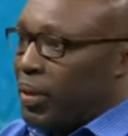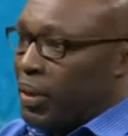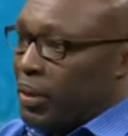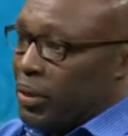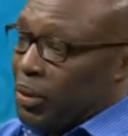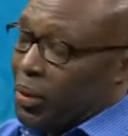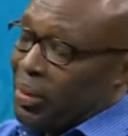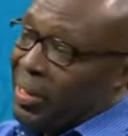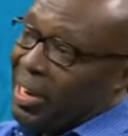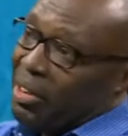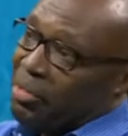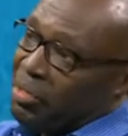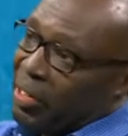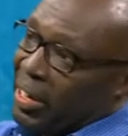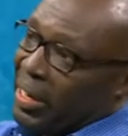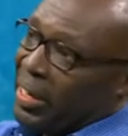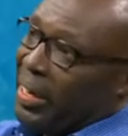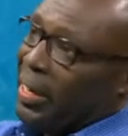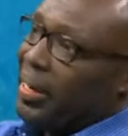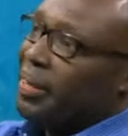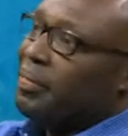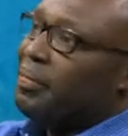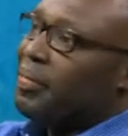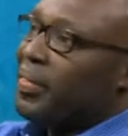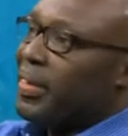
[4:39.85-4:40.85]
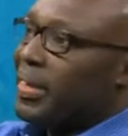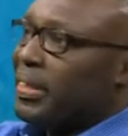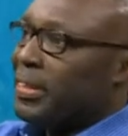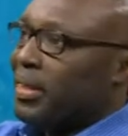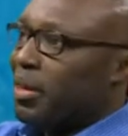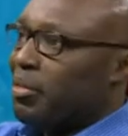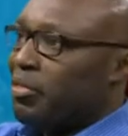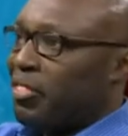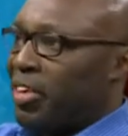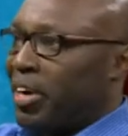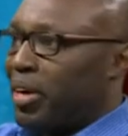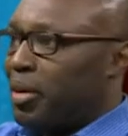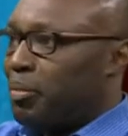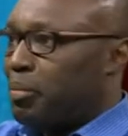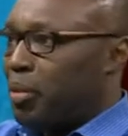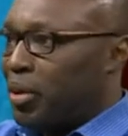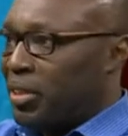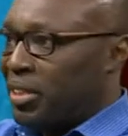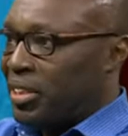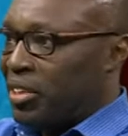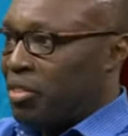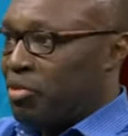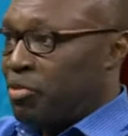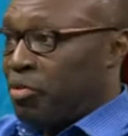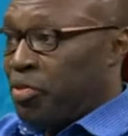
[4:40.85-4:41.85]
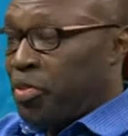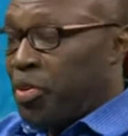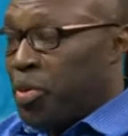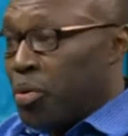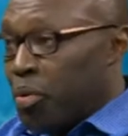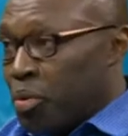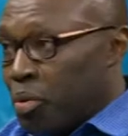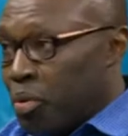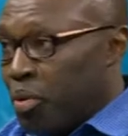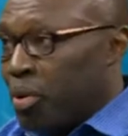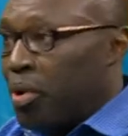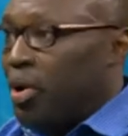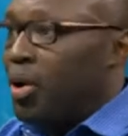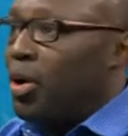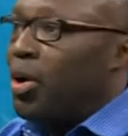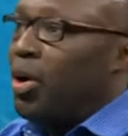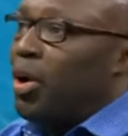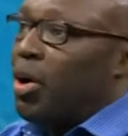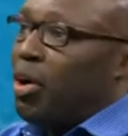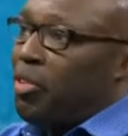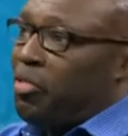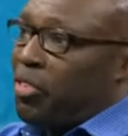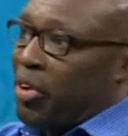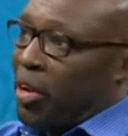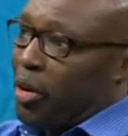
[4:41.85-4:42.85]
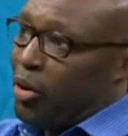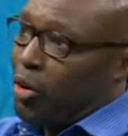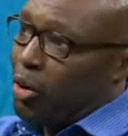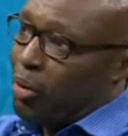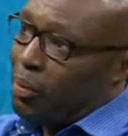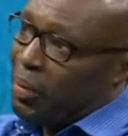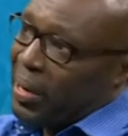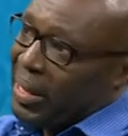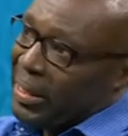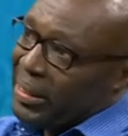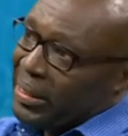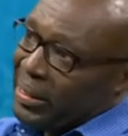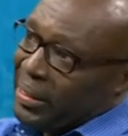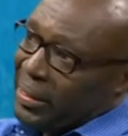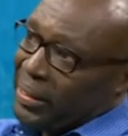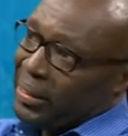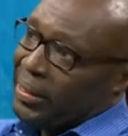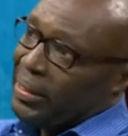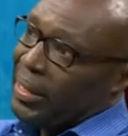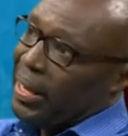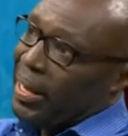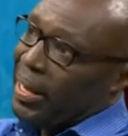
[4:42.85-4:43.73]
So definitely, it's a very positive view of Nkrumah's